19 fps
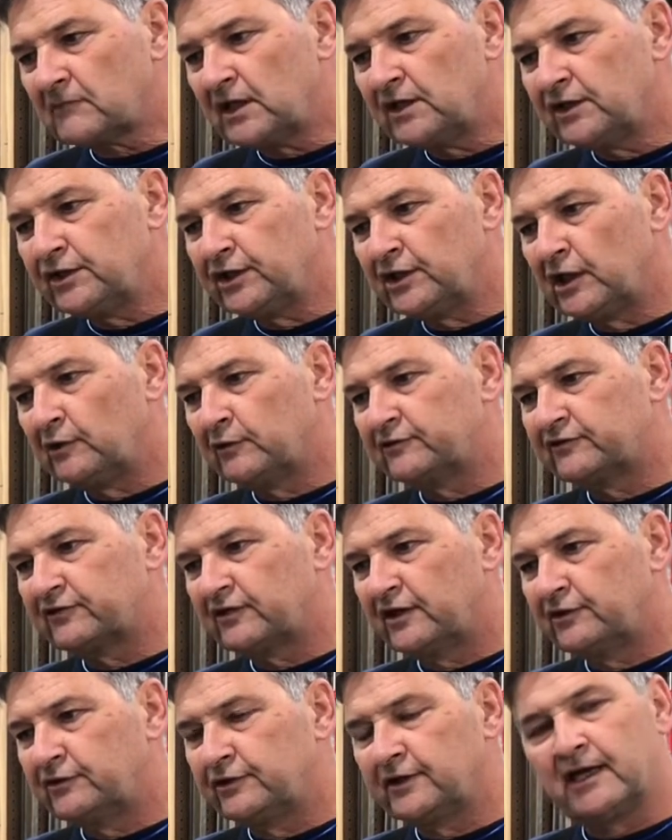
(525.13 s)
You know, it's
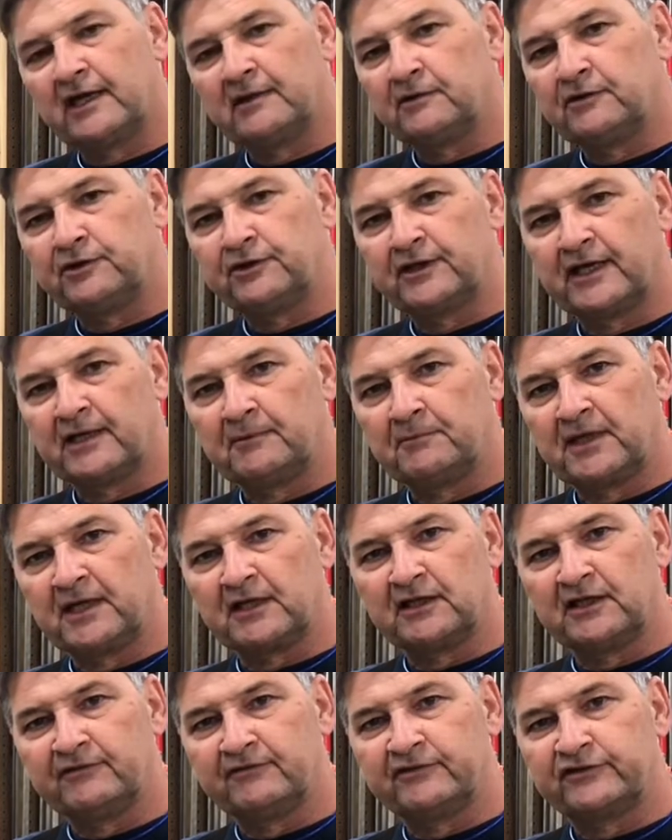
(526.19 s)
you gotta make a
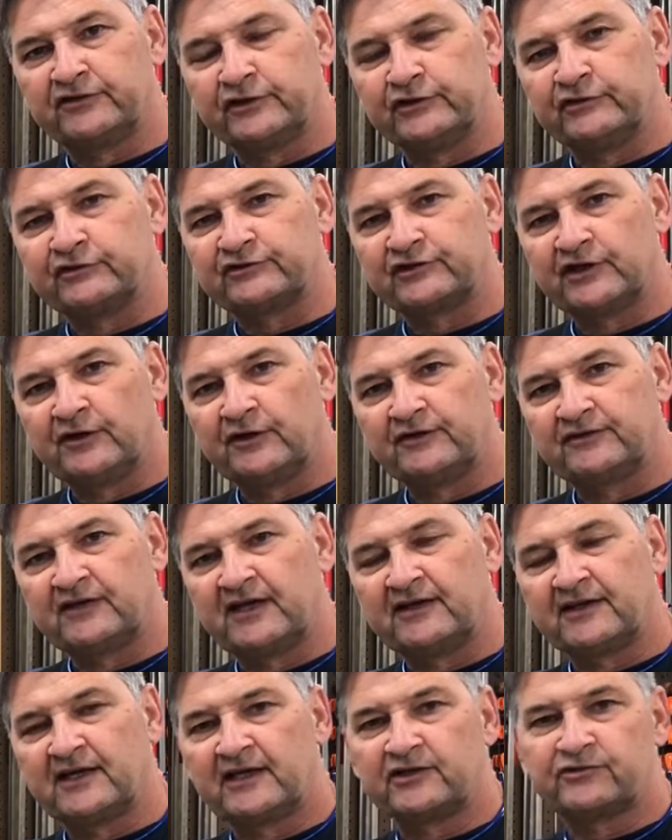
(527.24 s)
living too. So
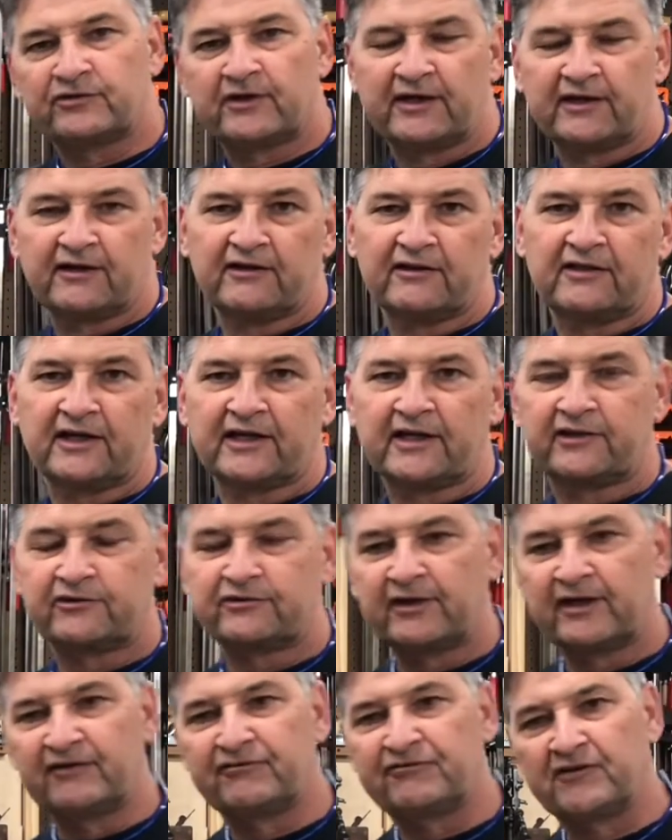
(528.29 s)
I gotta try
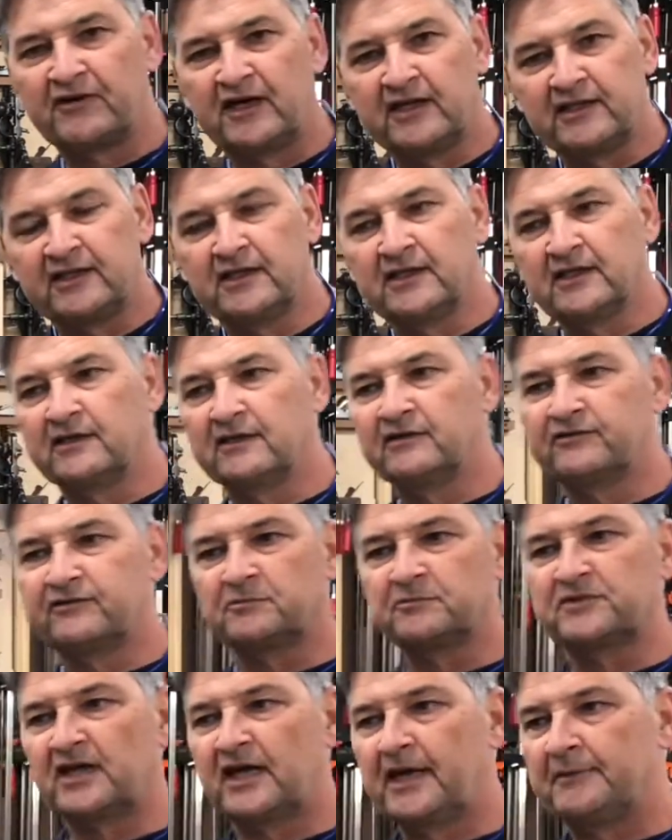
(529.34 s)
to find some
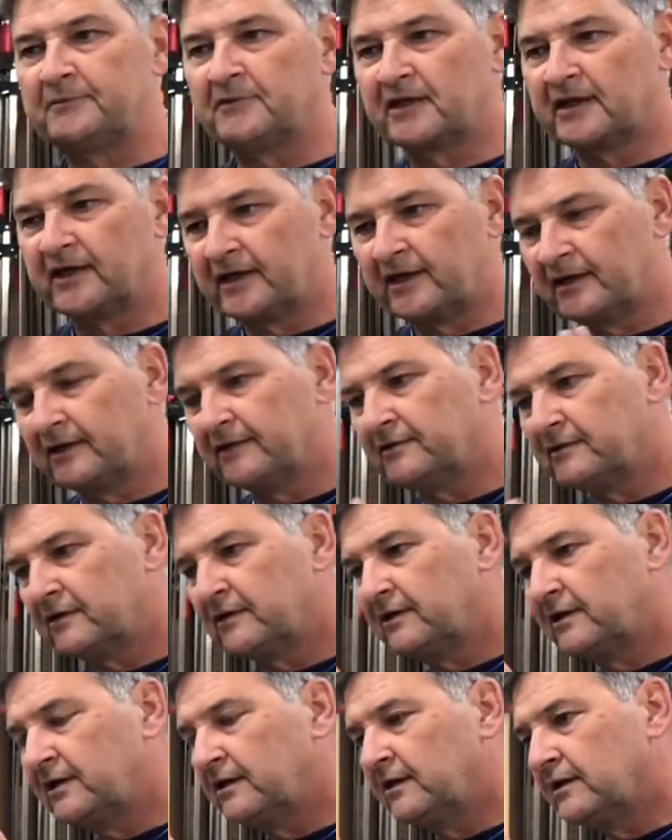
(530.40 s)
time to kind
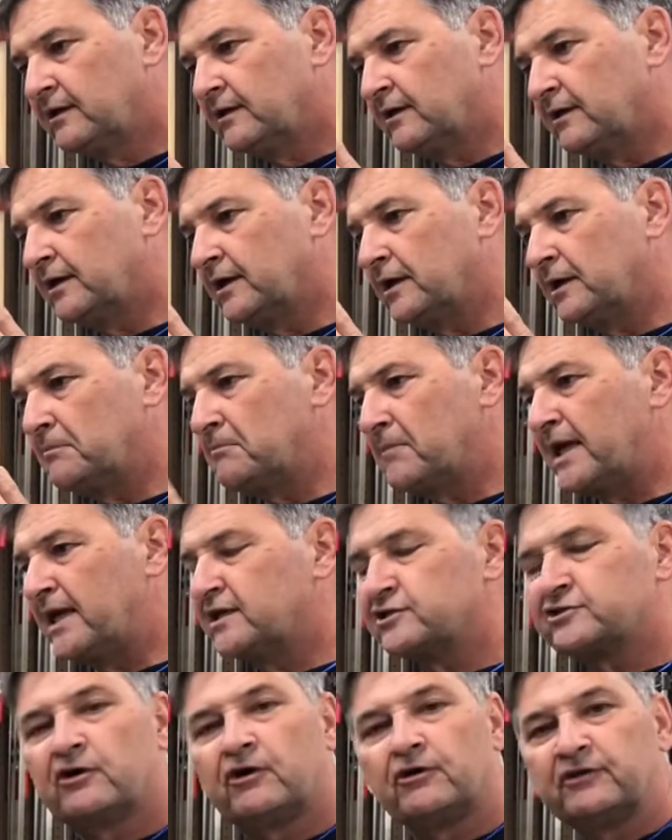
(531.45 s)
of
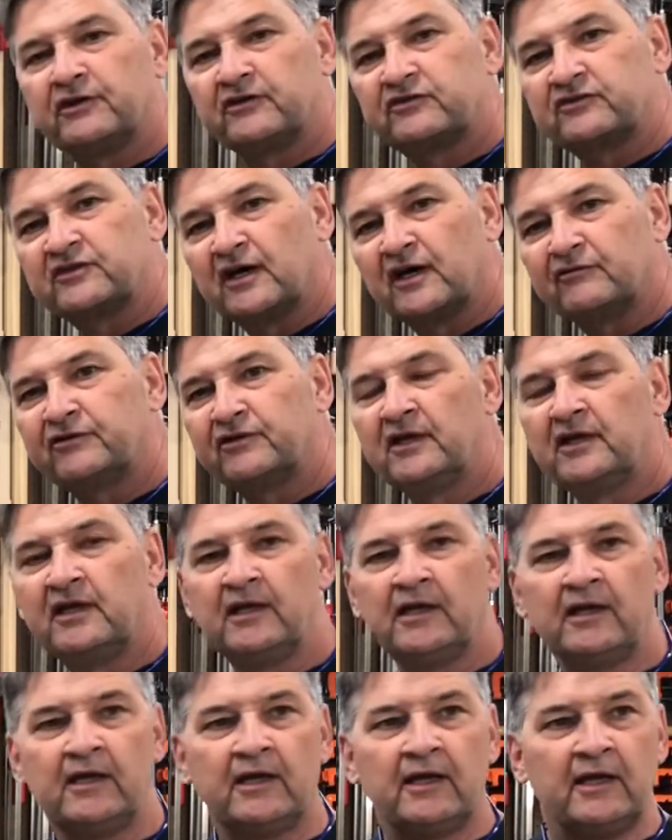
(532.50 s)
manage all this stuff.
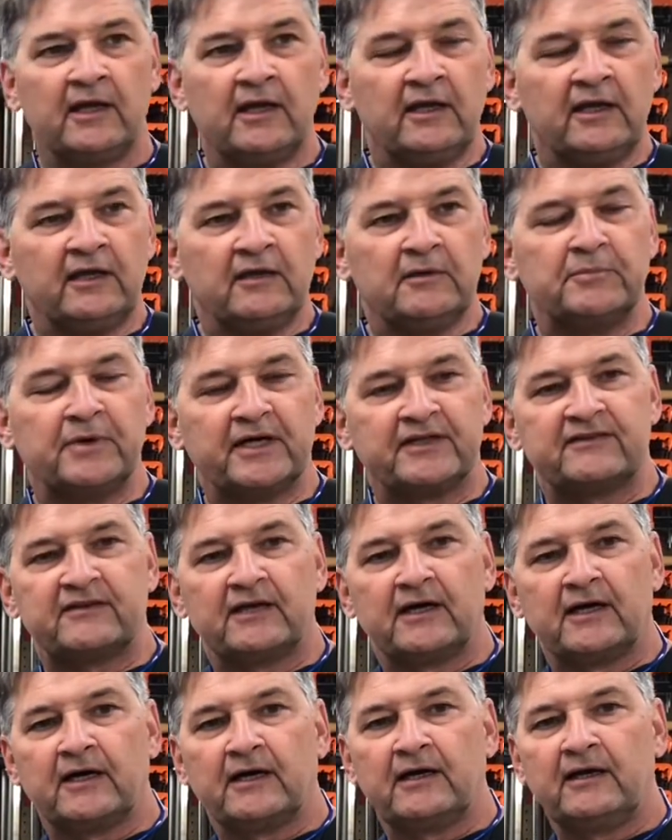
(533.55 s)
But
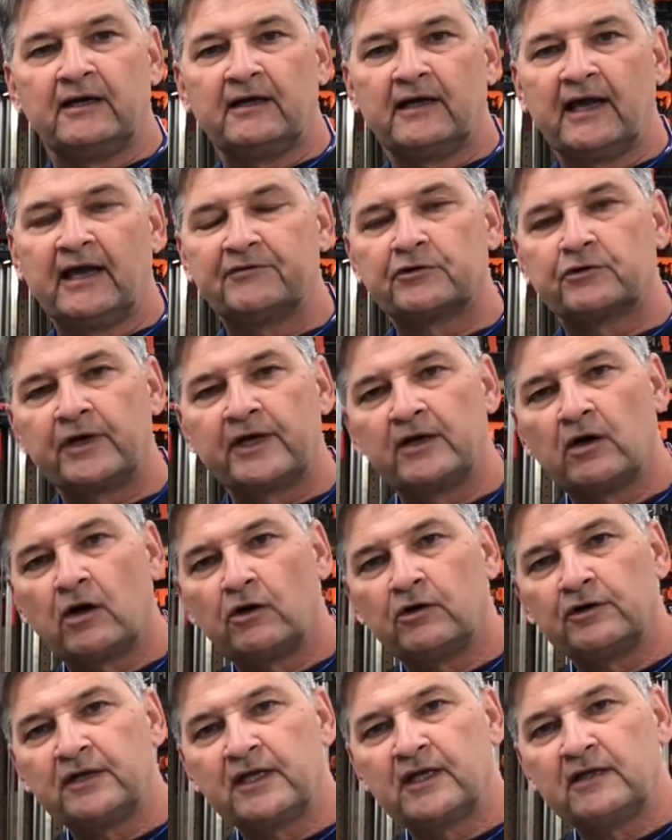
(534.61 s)
have a great
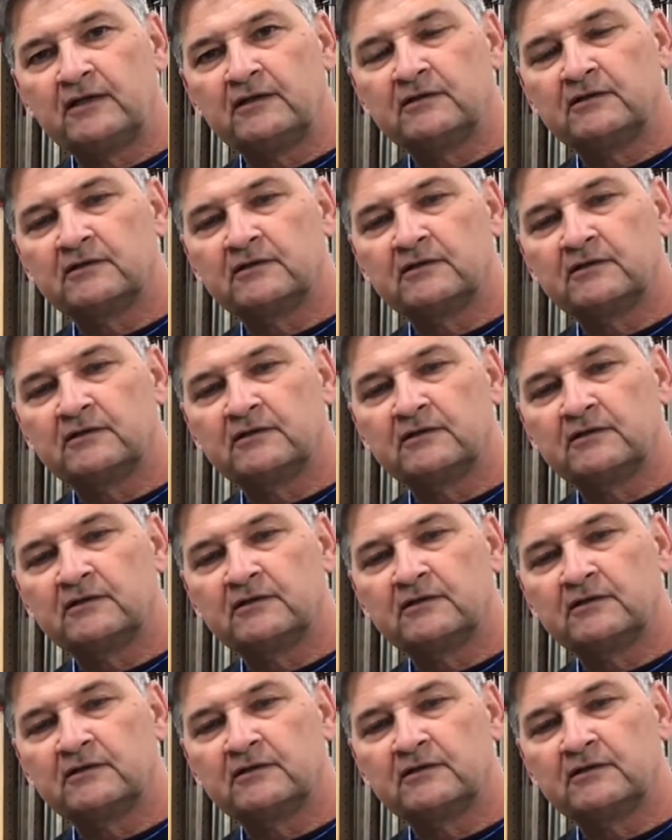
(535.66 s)
holiday.